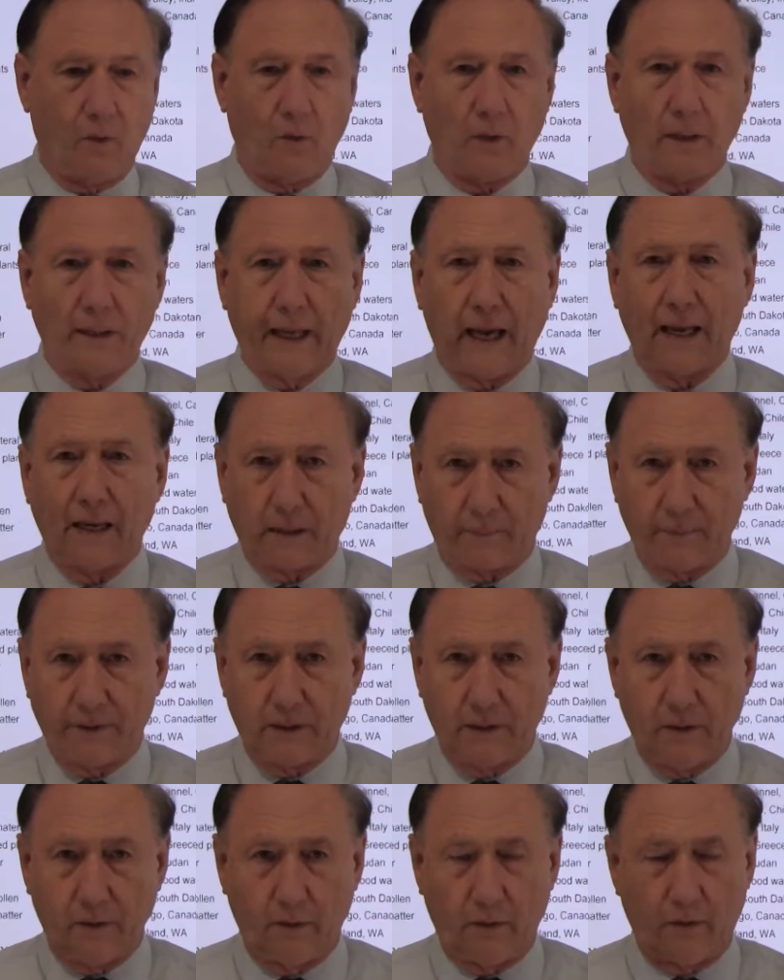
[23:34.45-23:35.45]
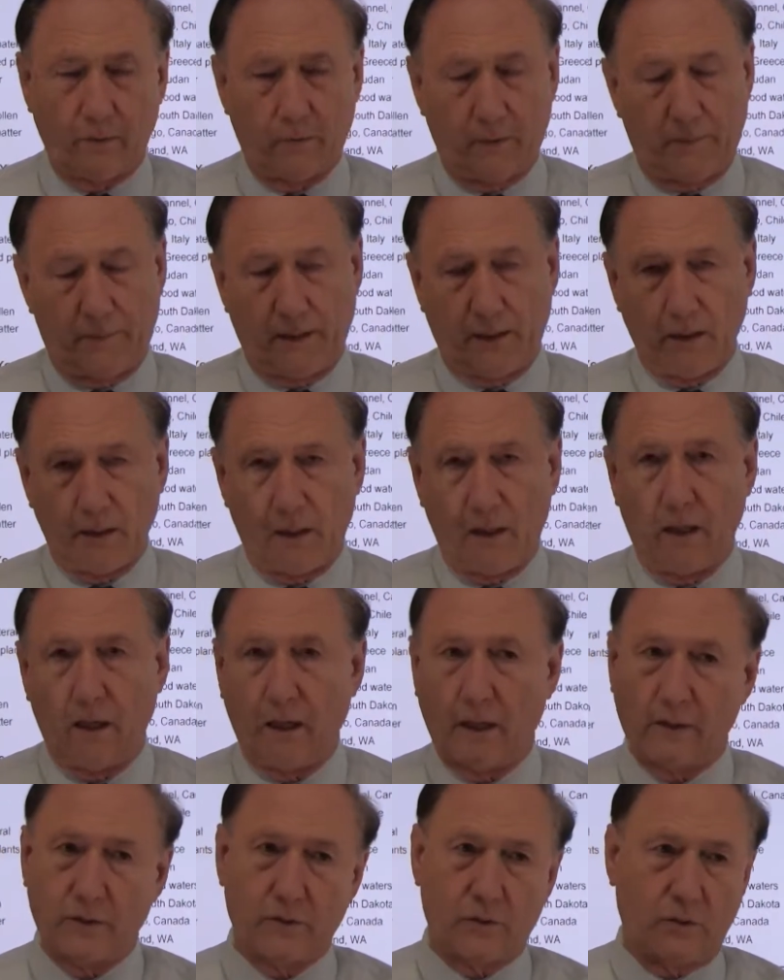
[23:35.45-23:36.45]
organic material, whether it be
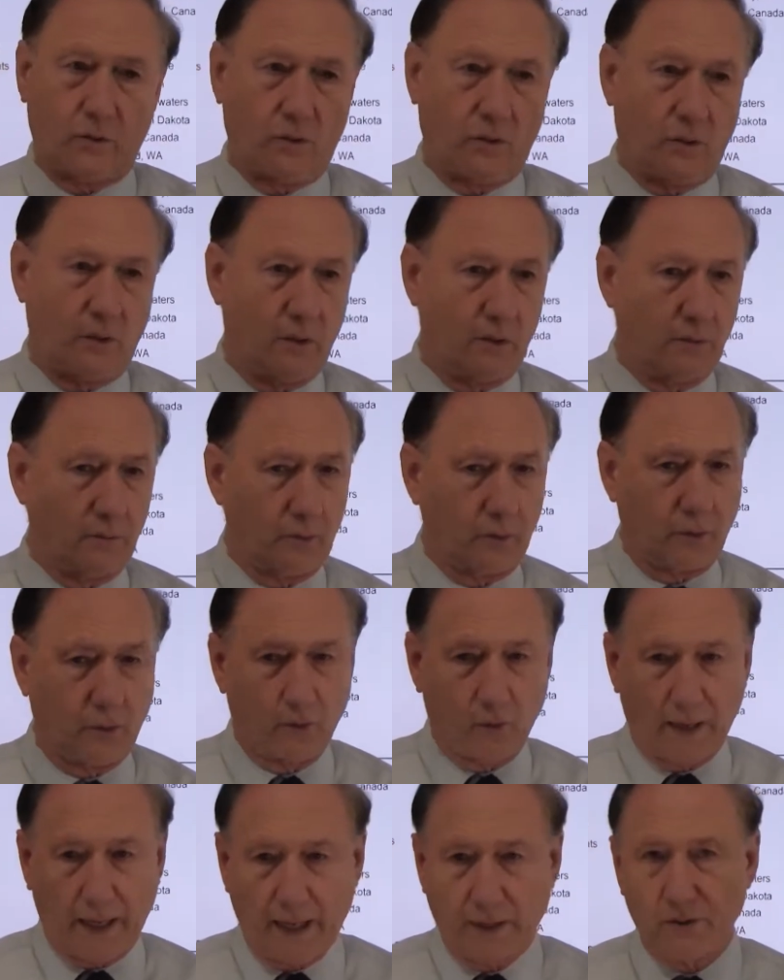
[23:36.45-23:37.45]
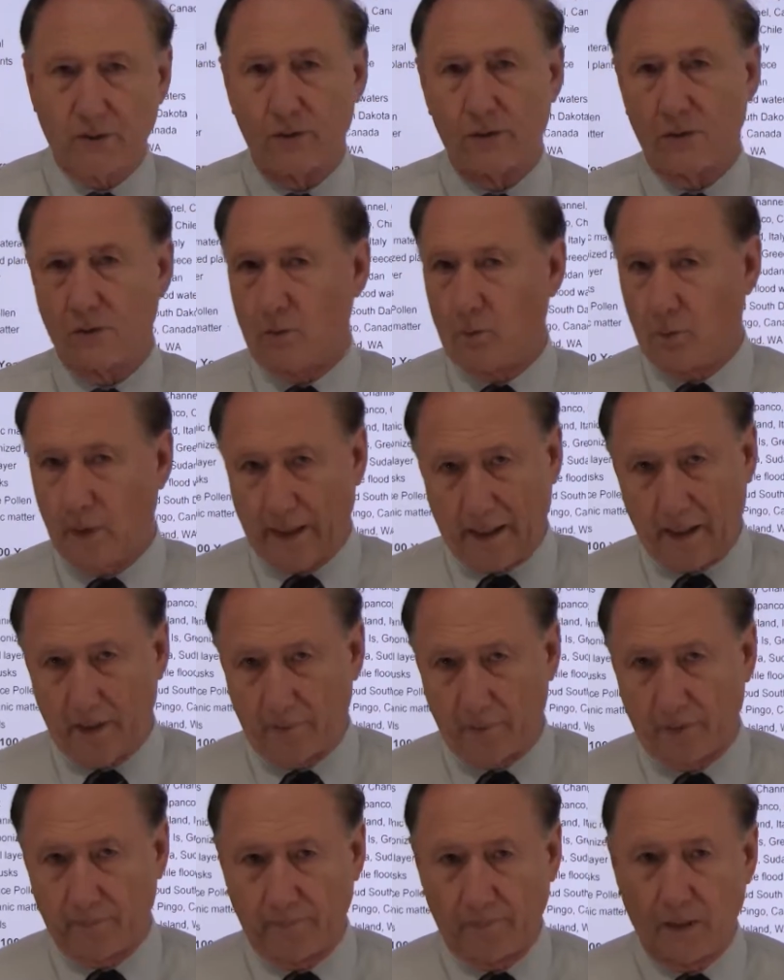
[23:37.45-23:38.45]
logs or grasses or
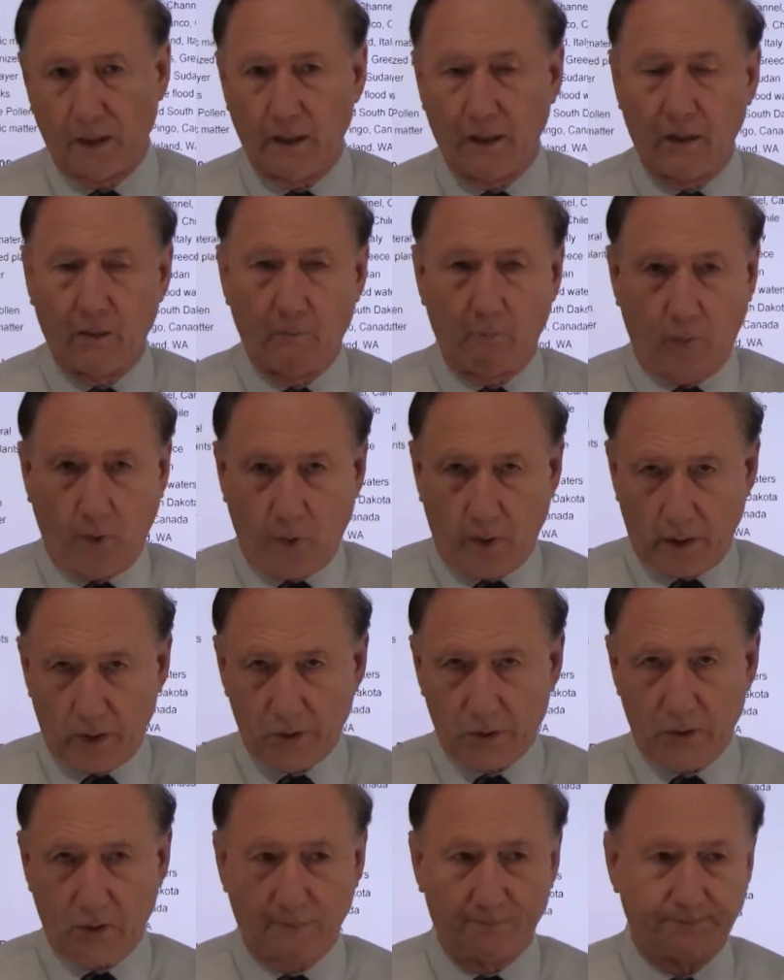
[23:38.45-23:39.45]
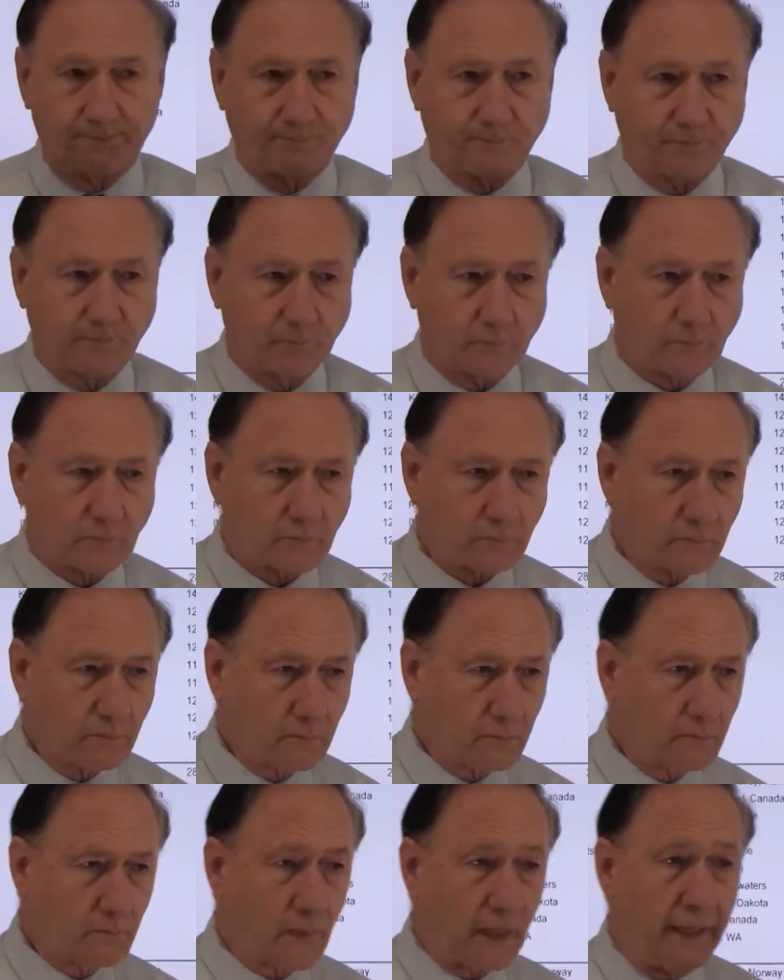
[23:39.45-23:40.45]
whatever, moss,
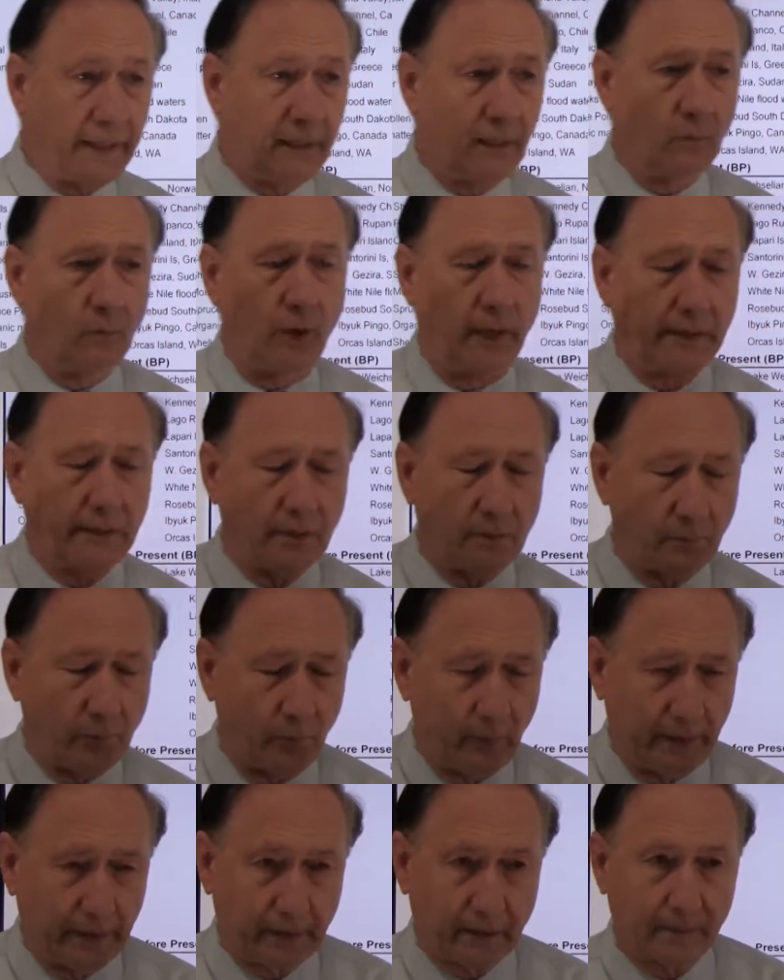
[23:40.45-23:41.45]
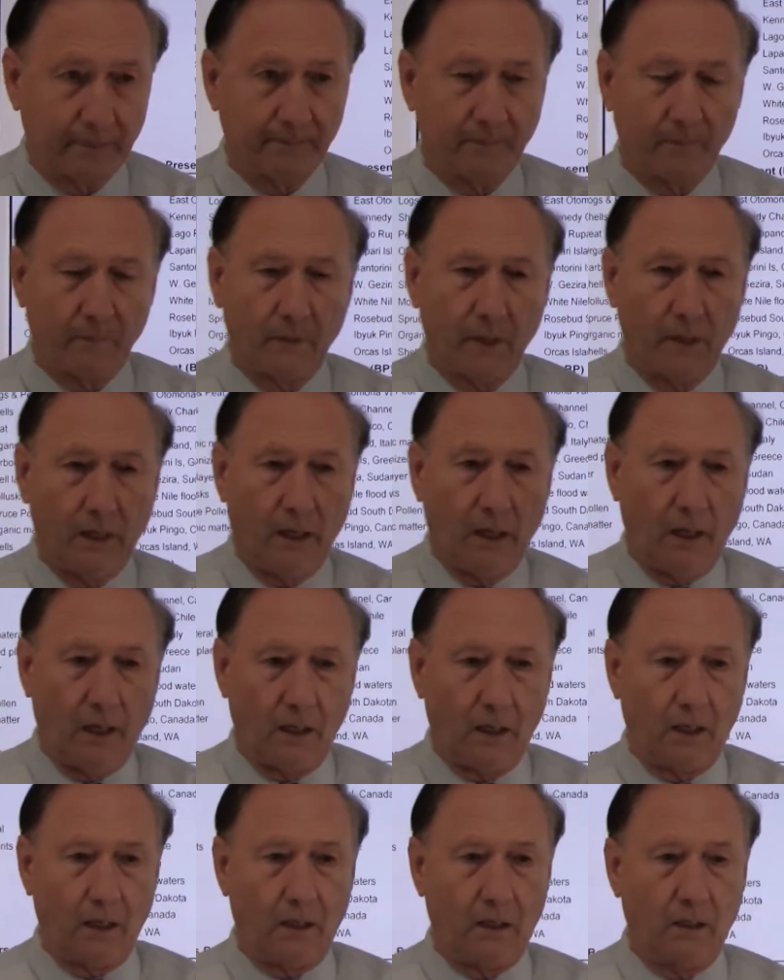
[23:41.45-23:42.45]
and you wind up with
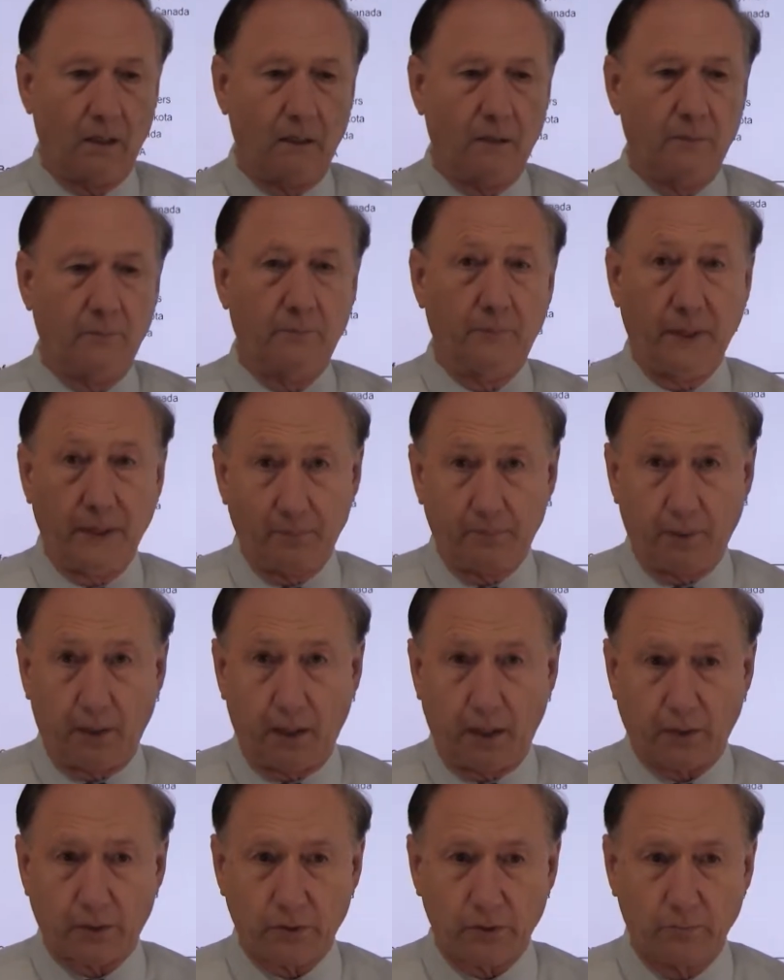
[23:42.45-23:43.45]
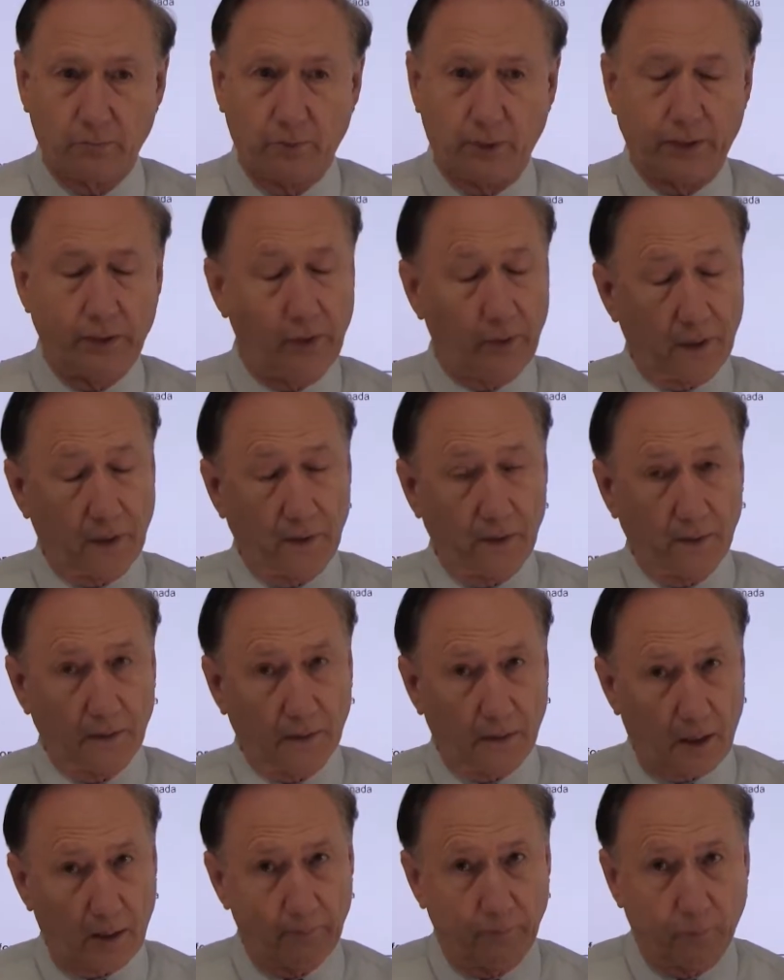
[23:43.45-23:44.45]
peat bogs, but you can
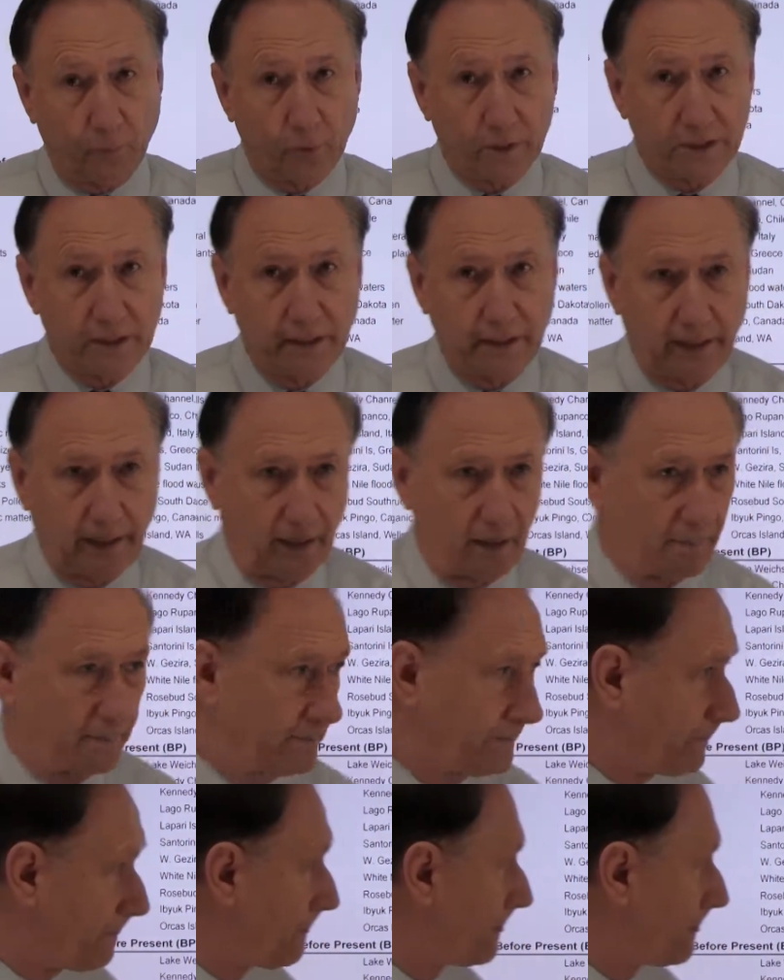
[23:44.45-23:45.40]
carbon-14 date them.